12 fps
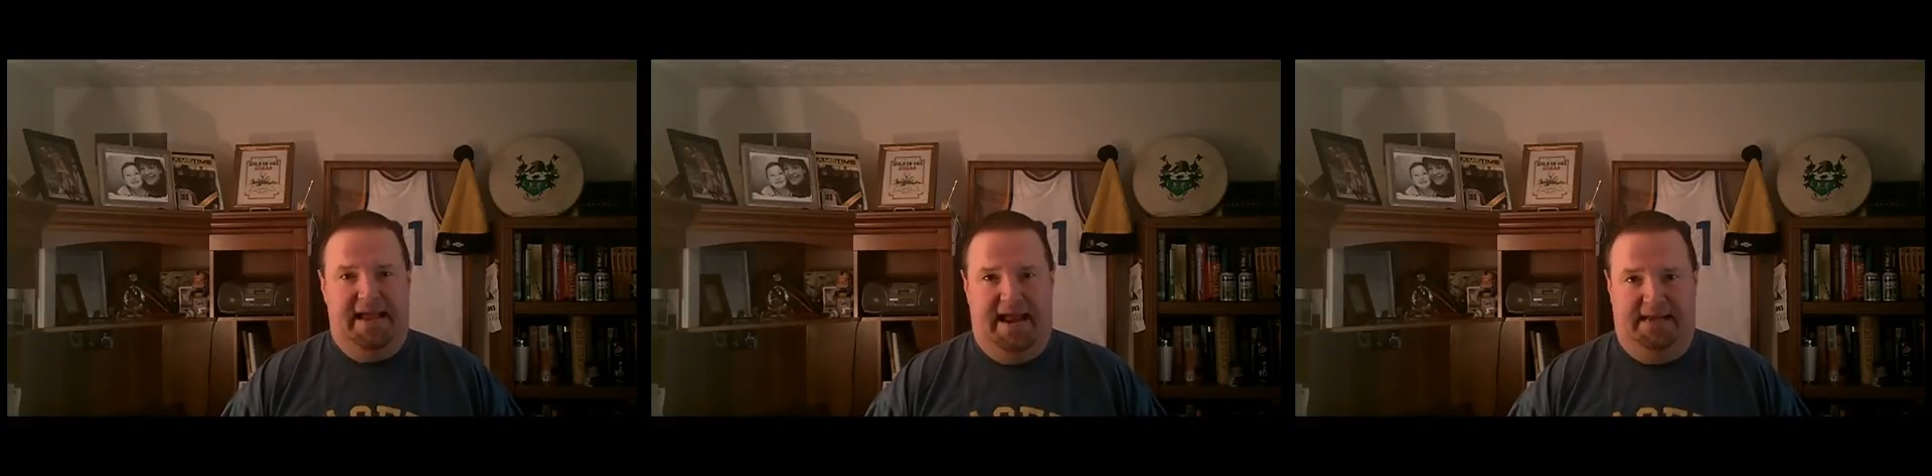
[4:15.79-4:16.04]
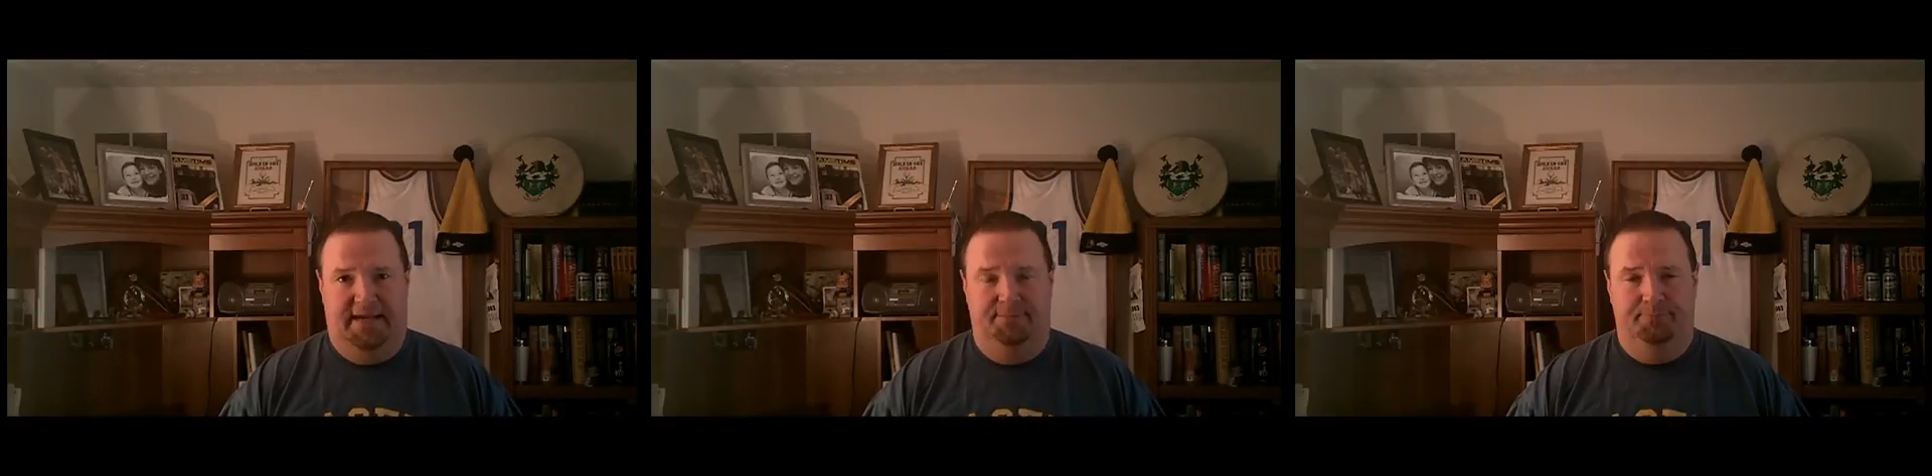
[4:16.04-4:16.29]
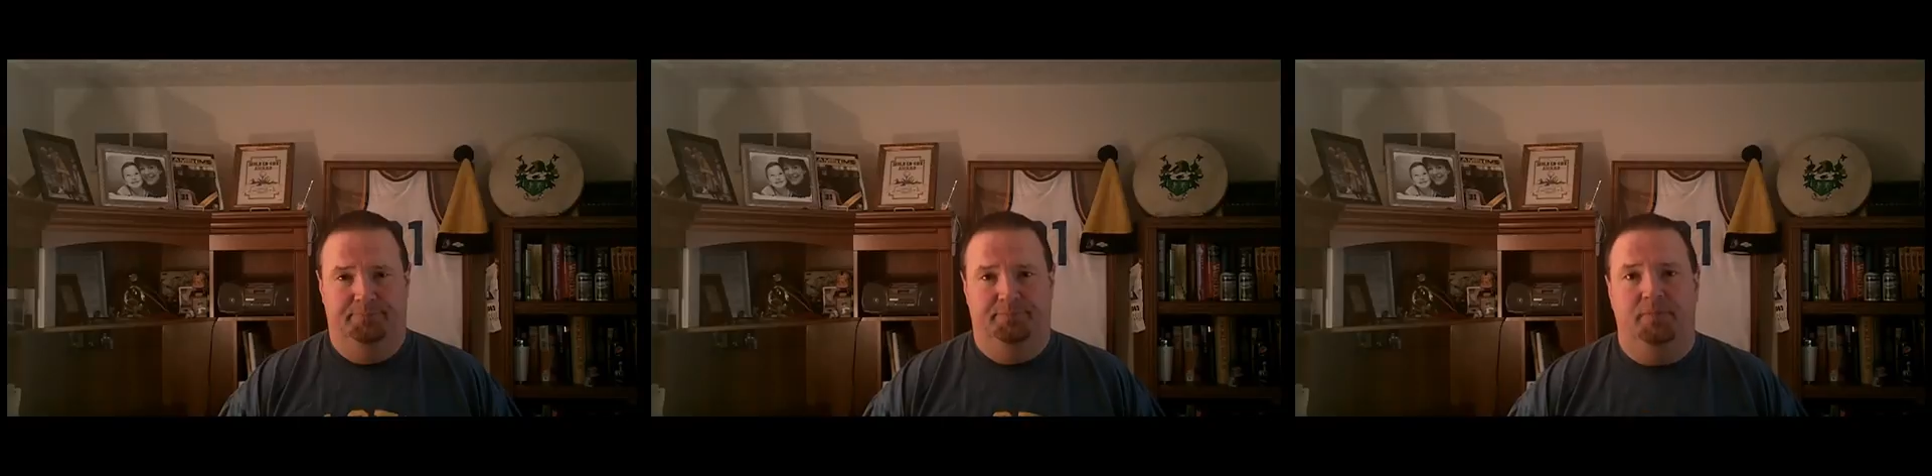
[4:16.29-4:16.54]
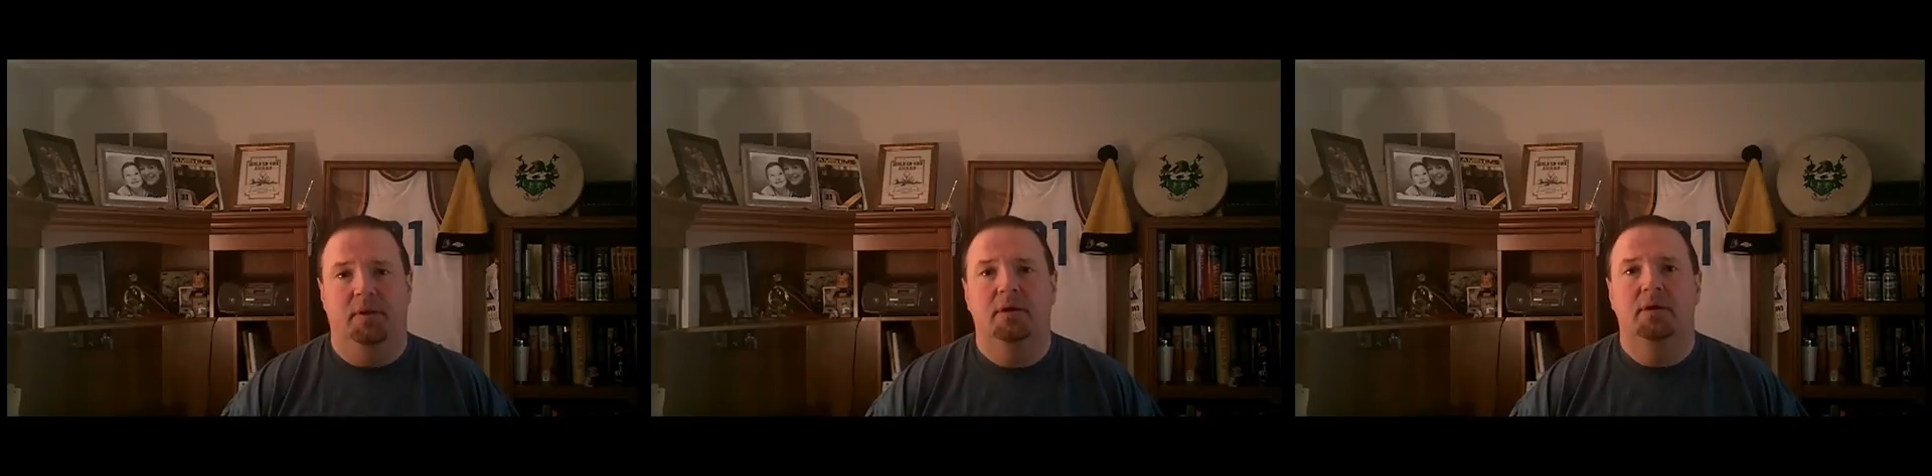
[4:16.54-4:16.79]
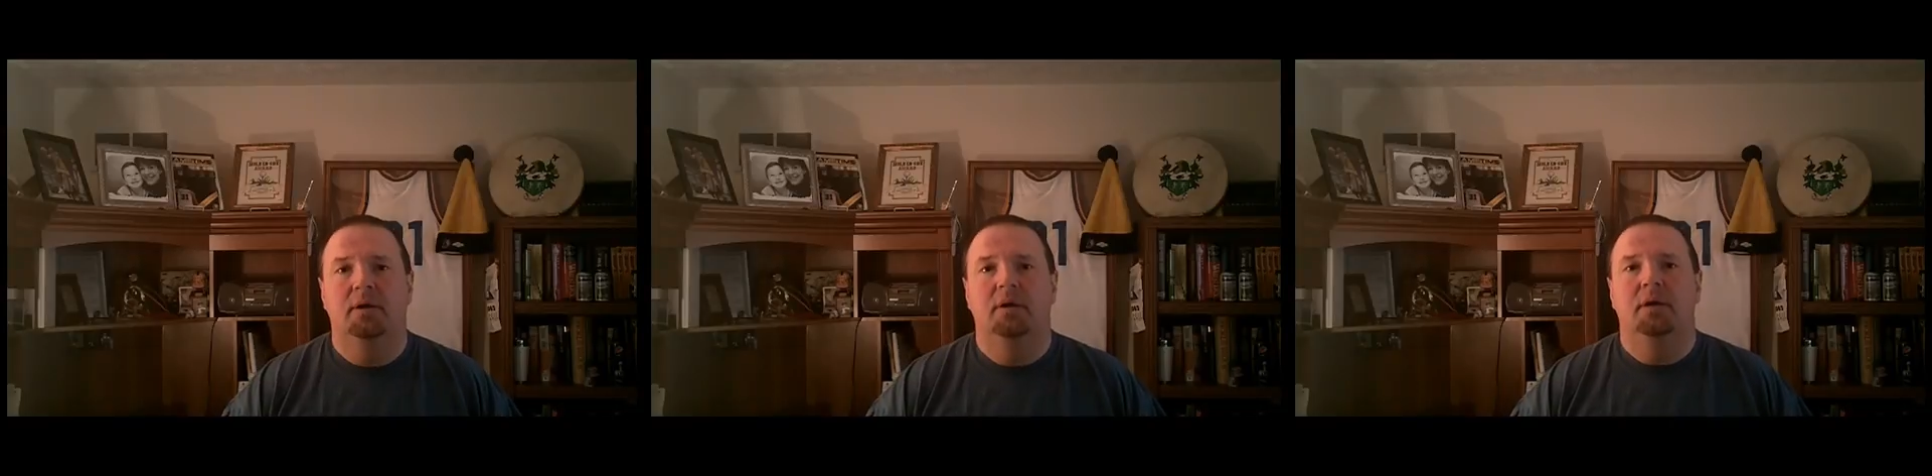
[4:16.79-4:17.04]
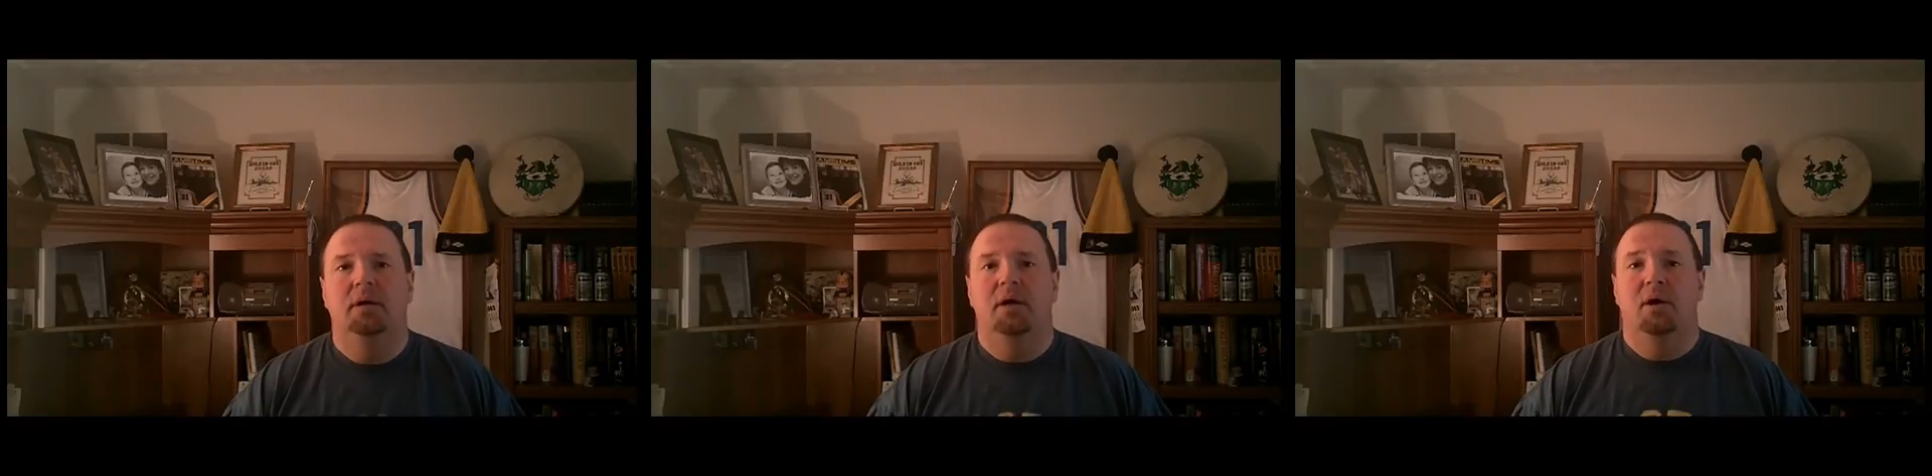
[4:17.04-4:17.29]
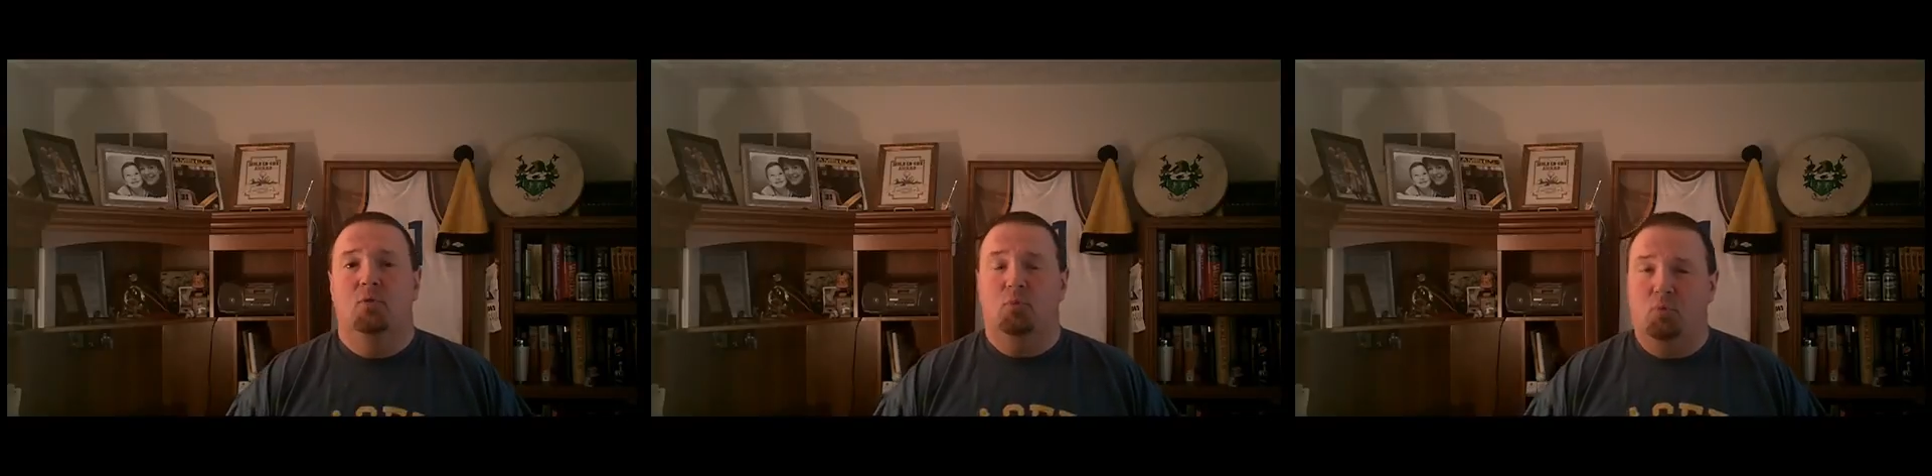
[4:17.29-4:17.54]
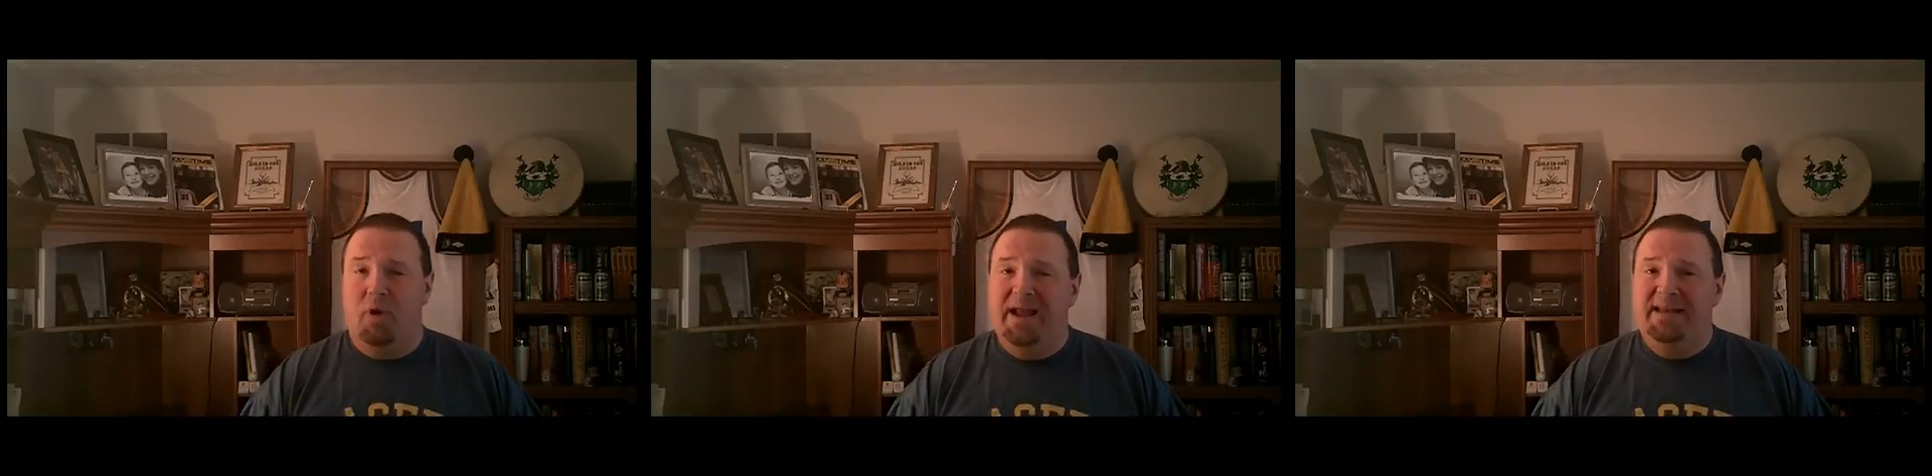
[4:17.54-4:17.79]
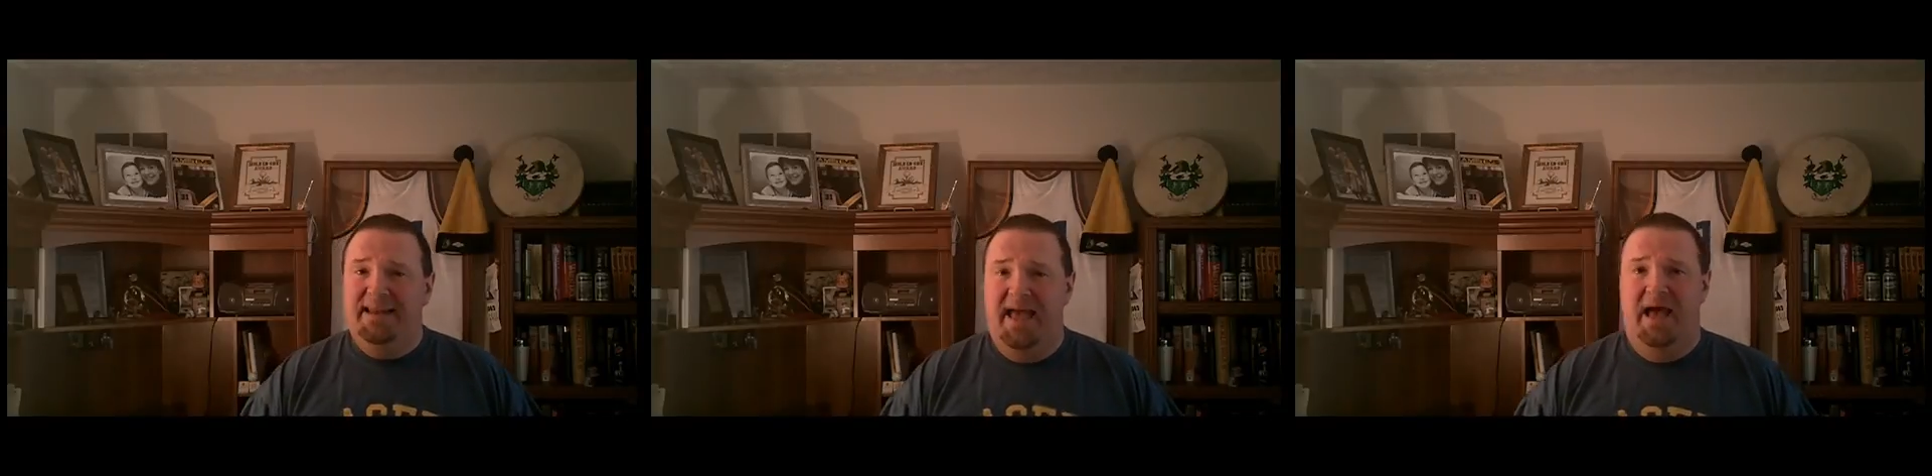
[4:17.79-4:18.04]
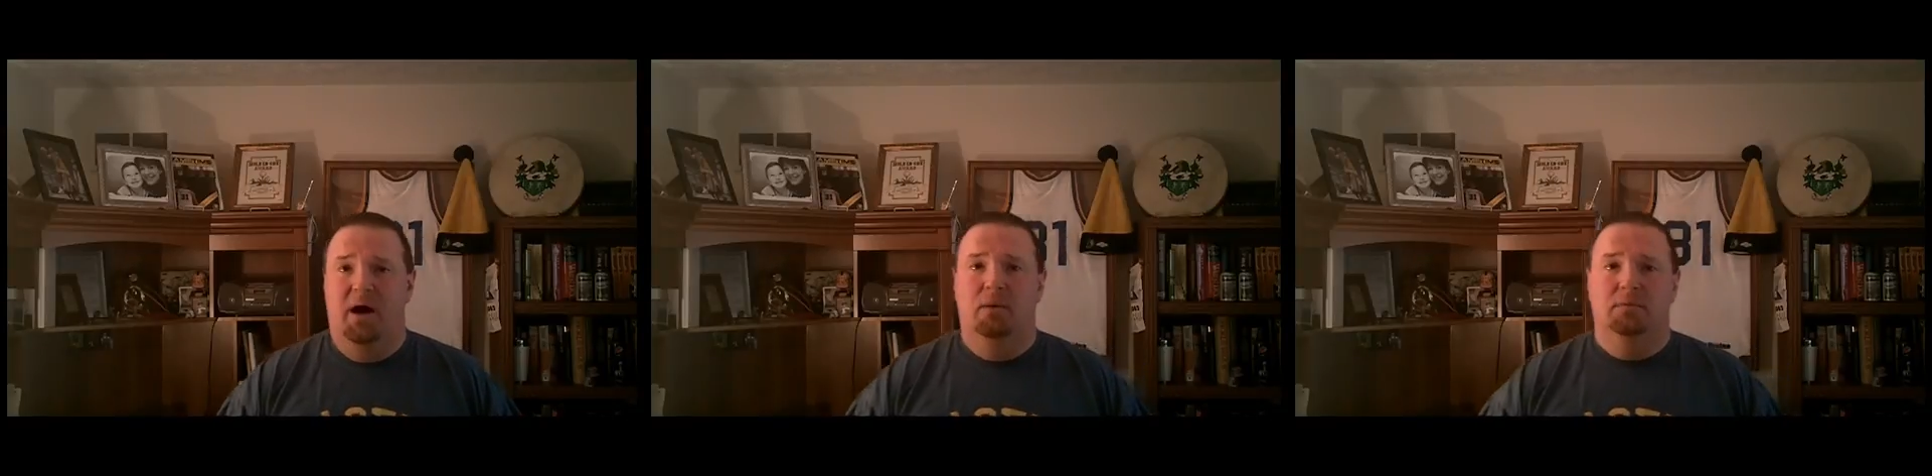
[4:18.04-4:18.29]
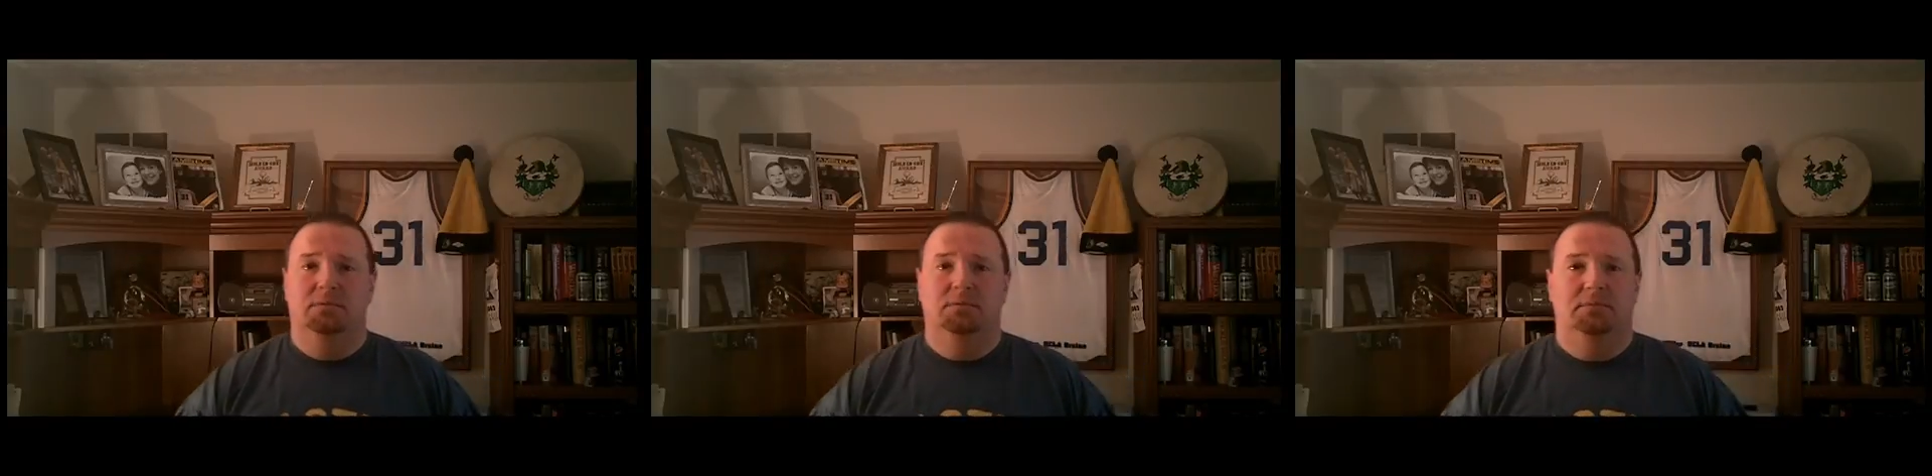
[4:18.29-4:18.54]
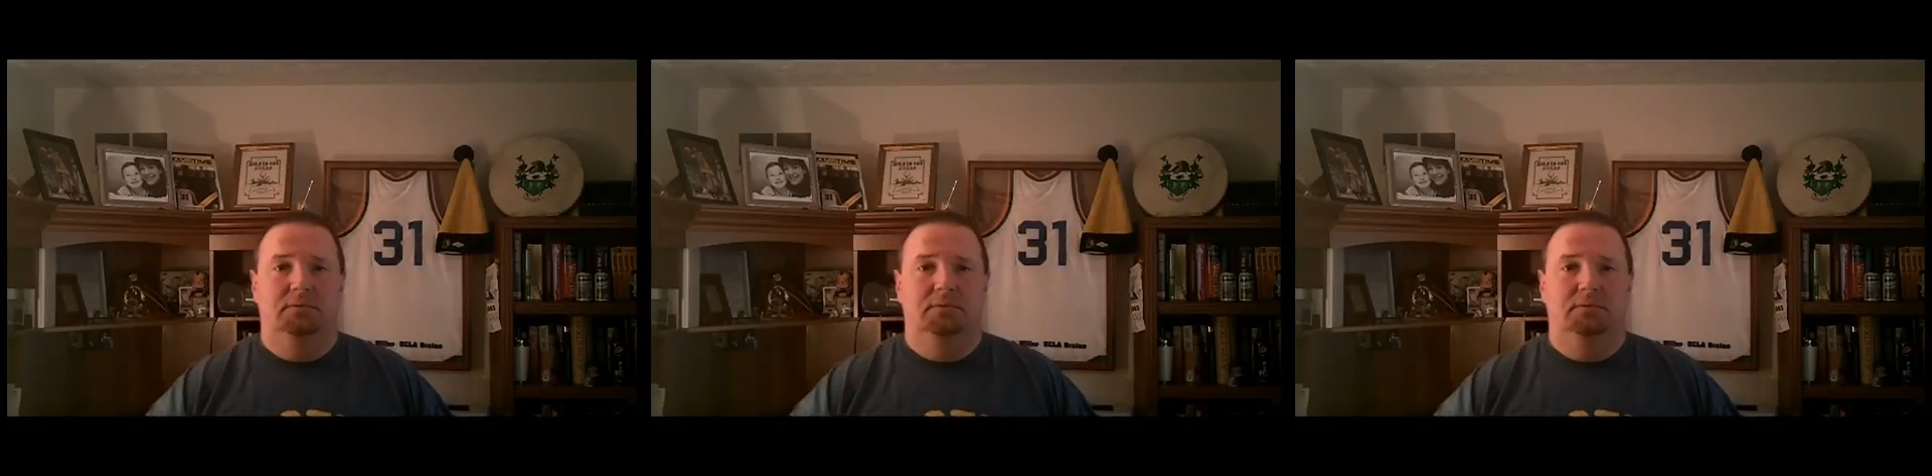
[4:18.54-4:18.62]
Danny. Right now,